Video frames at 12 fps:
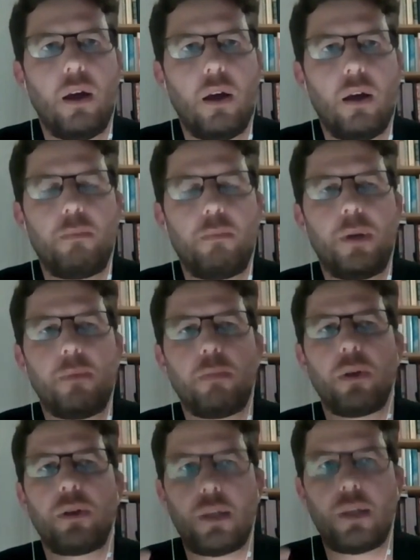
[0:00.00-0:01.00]
uh,
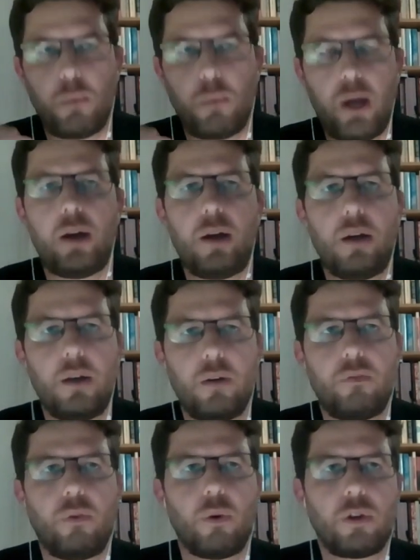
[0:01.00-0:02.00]
people that were
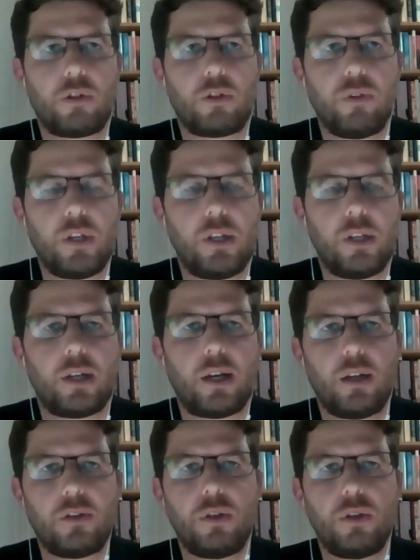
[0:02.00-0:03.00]
forced to flee the
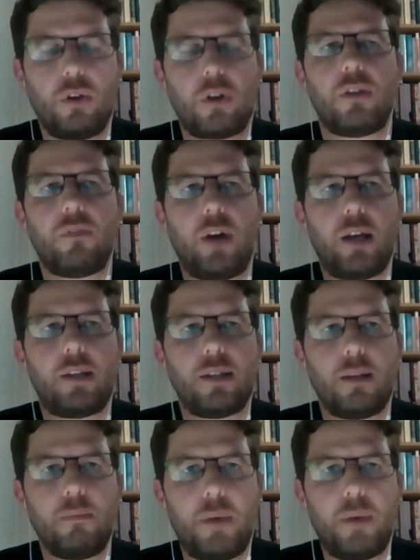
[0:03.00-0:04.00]
country, not inviting
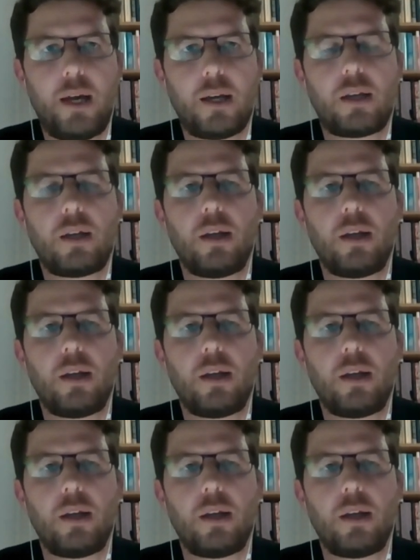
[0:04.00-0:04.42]
them back,